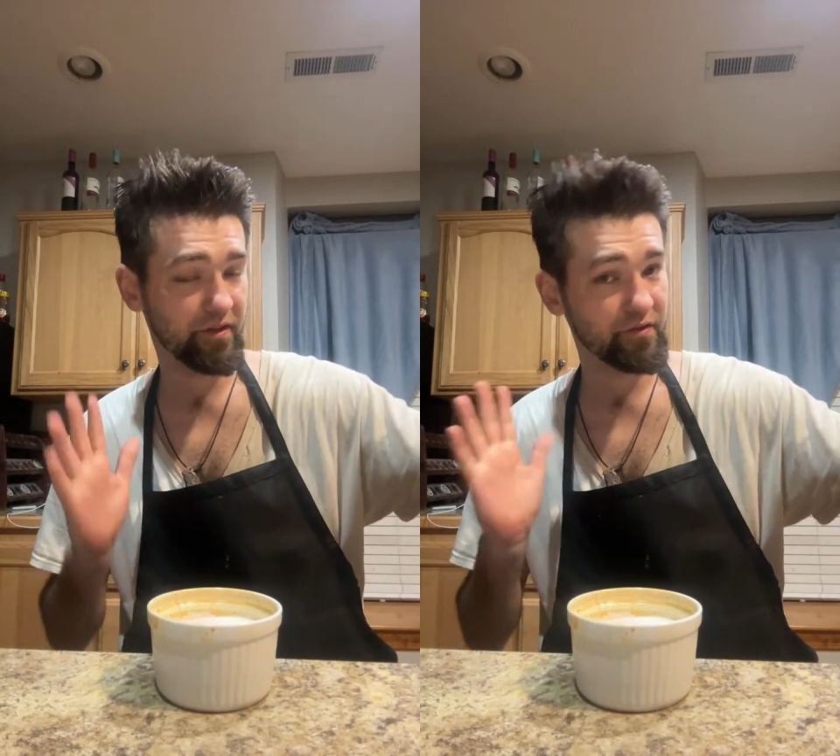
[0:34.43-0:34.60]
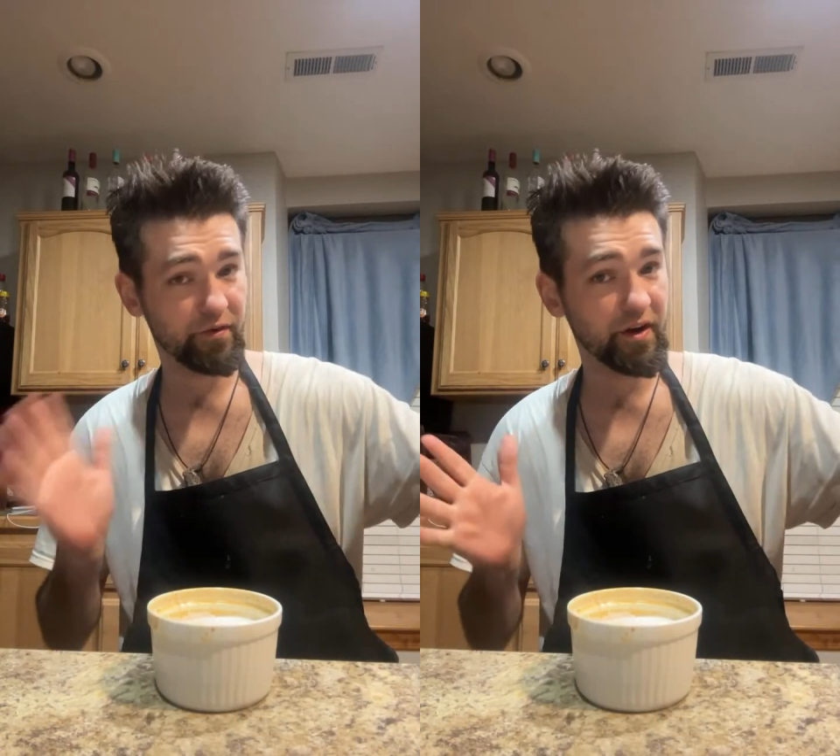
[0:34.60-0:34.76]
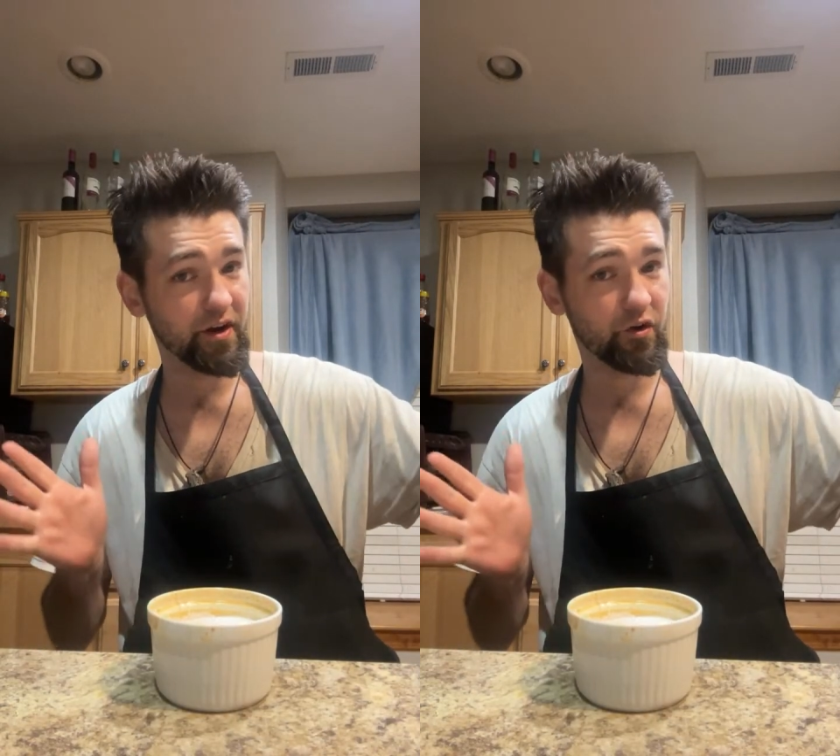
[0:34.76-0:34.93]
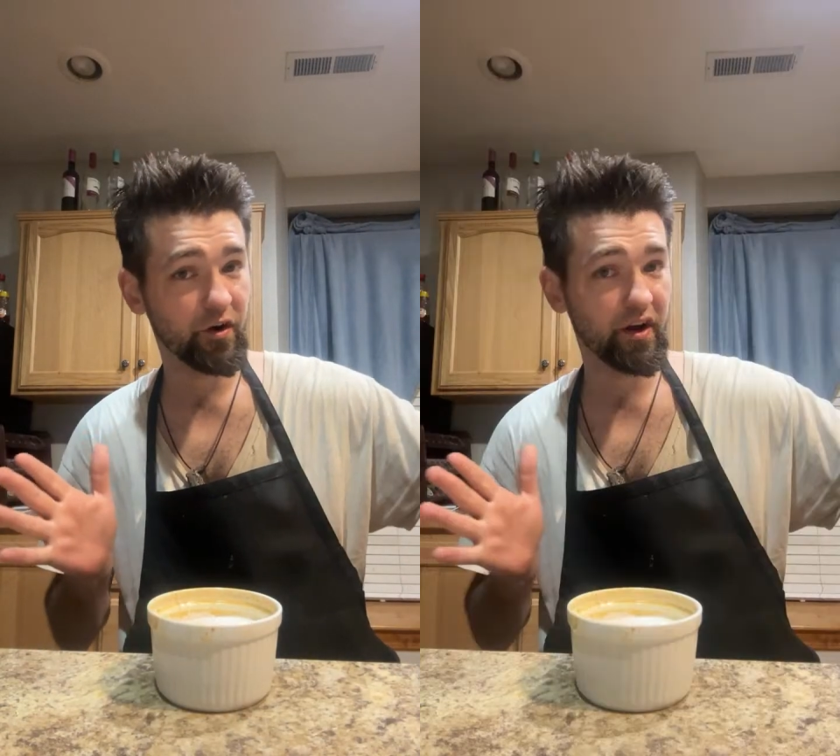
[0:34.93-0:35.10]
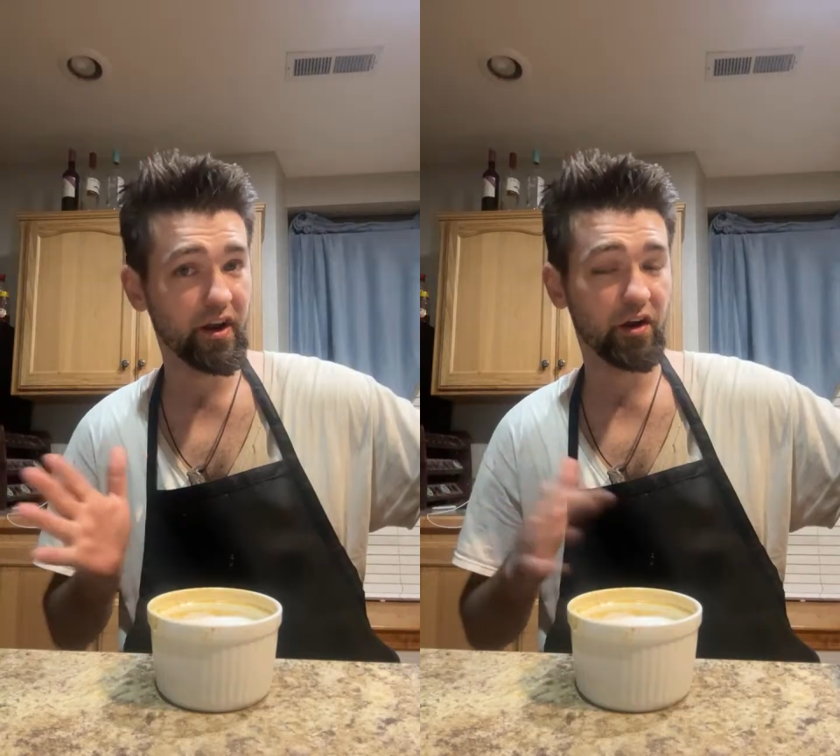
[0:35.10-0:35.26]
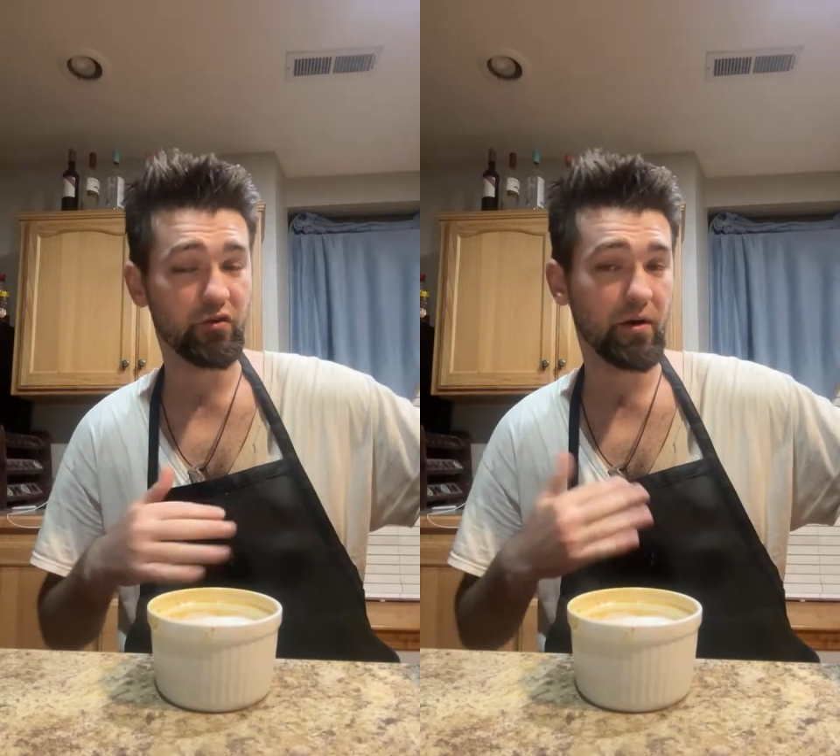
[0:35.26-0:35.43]

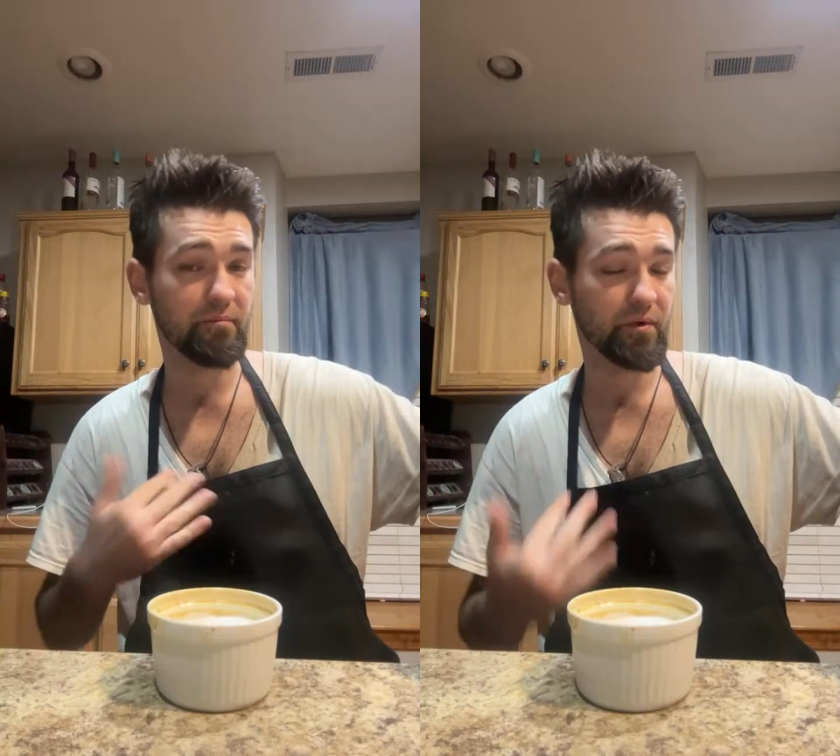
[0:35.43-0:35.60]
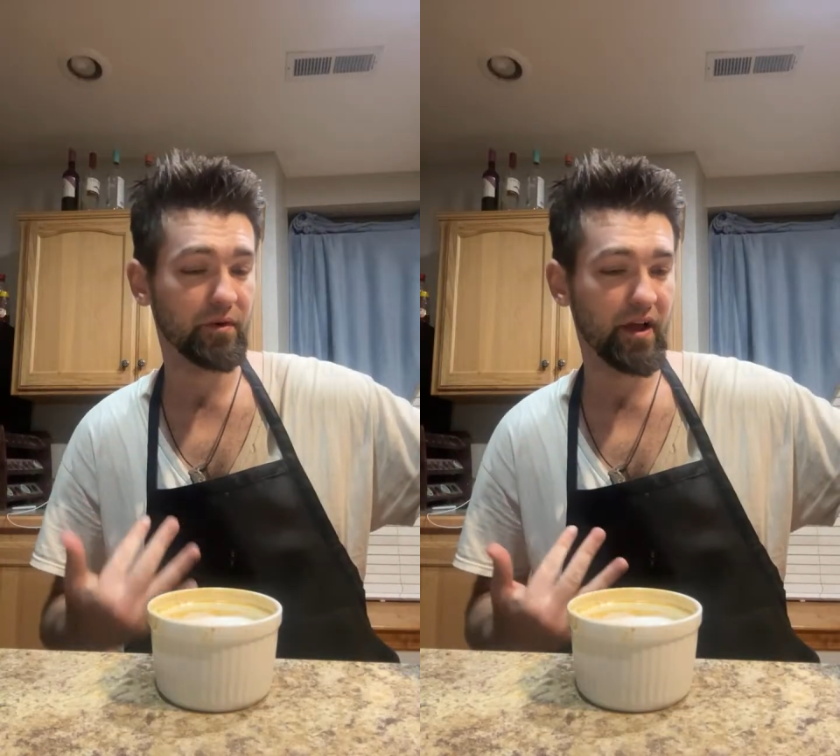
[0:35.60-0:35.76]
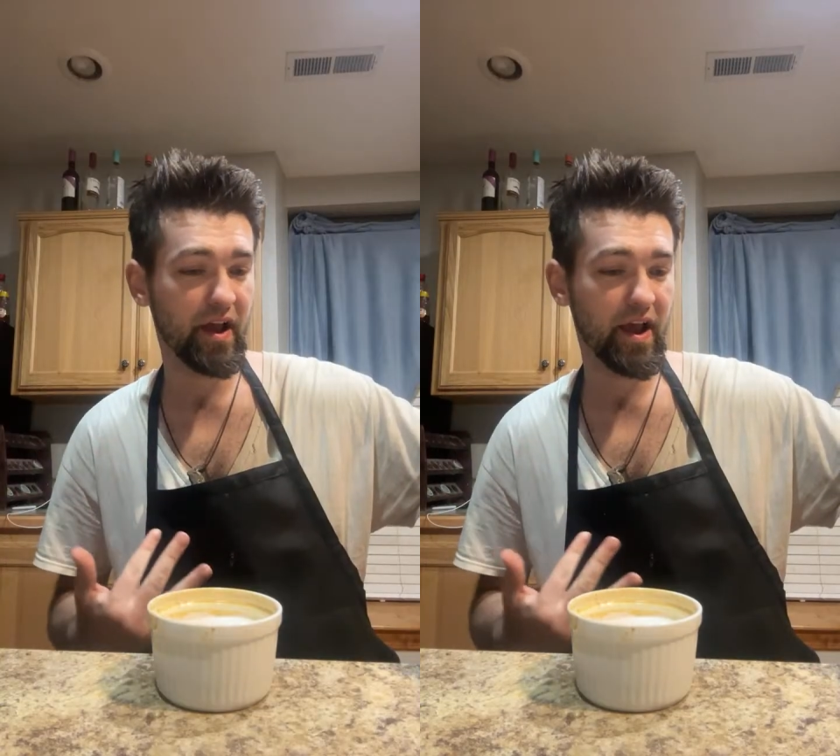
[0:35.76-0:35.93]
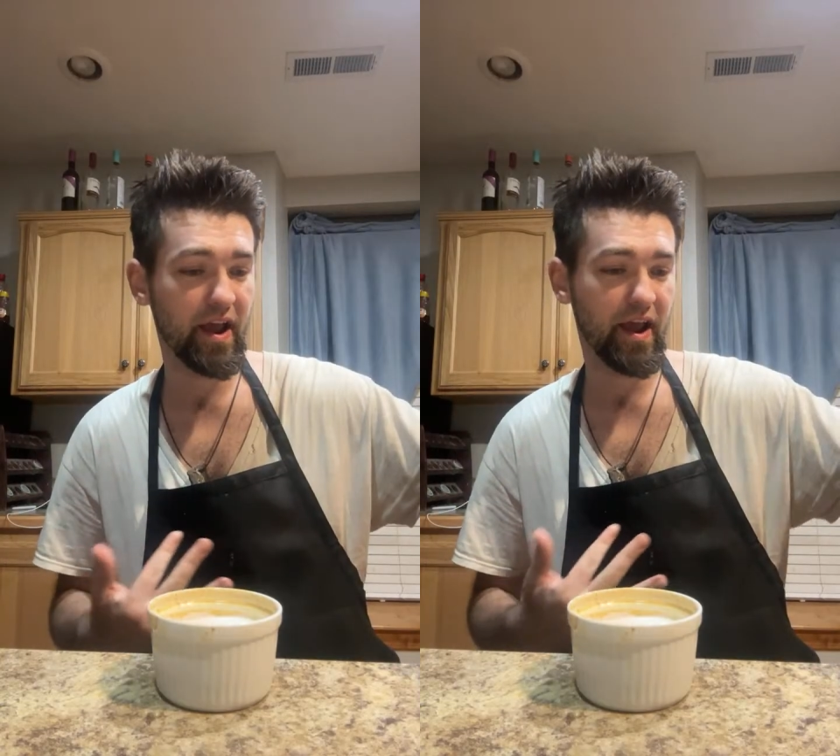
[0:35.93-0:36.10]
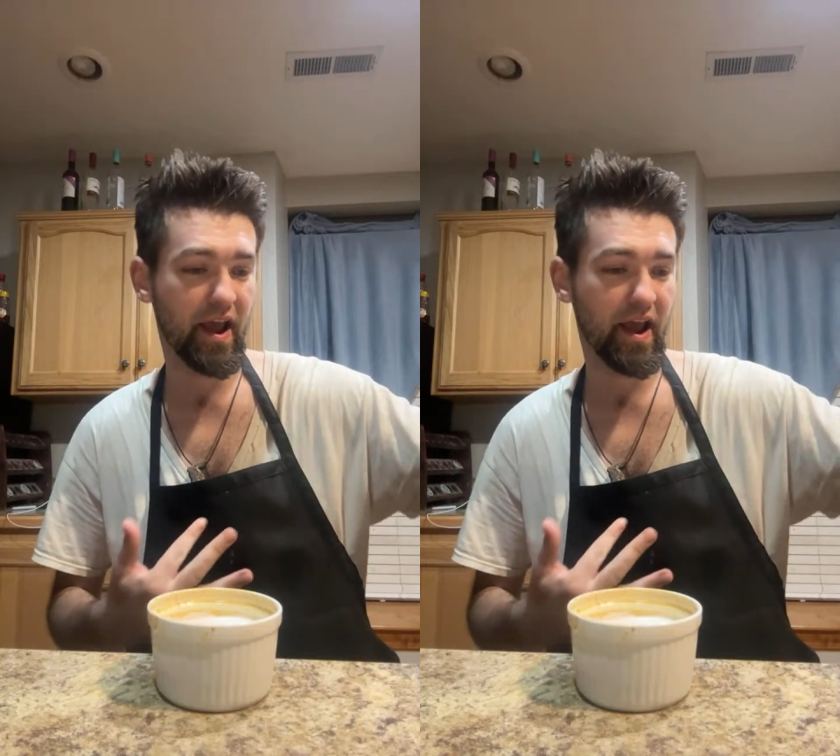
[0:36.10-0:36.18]
three-ingredient creme brulee,